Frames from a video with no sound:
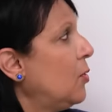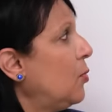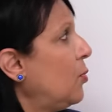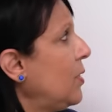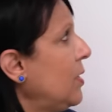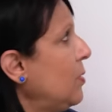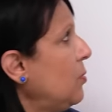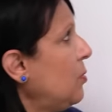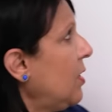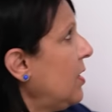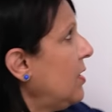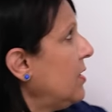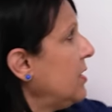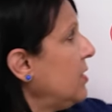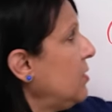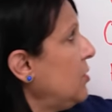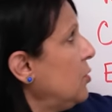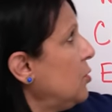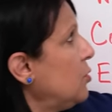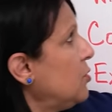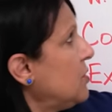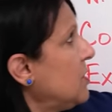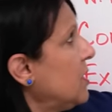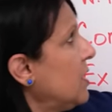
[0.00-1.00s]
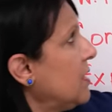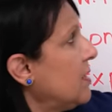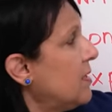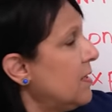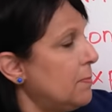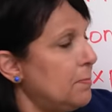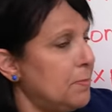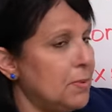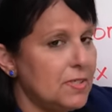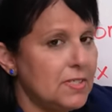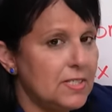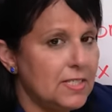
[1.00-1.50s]
we want to use
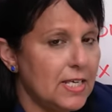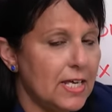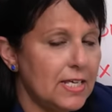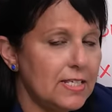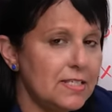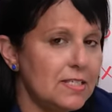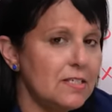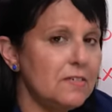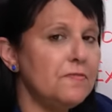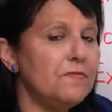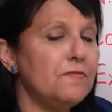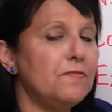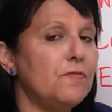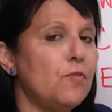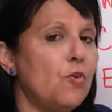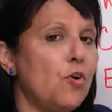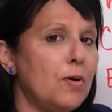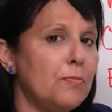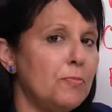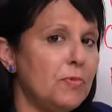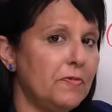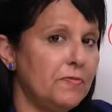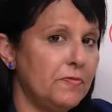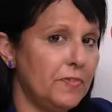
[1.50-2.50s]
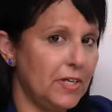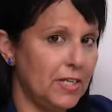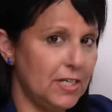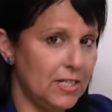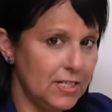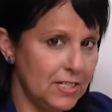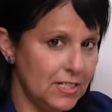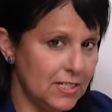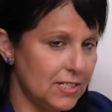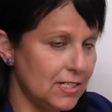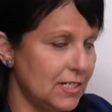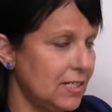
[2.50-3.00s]
the possessive form of
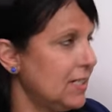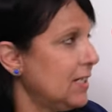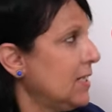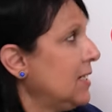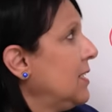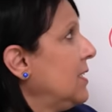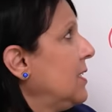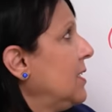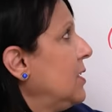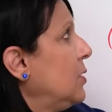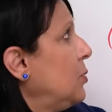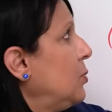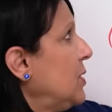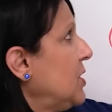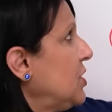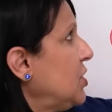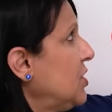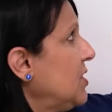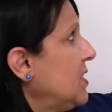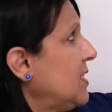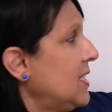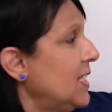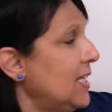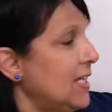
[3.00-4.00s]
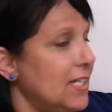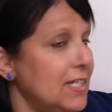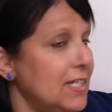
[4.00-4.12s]
it, which is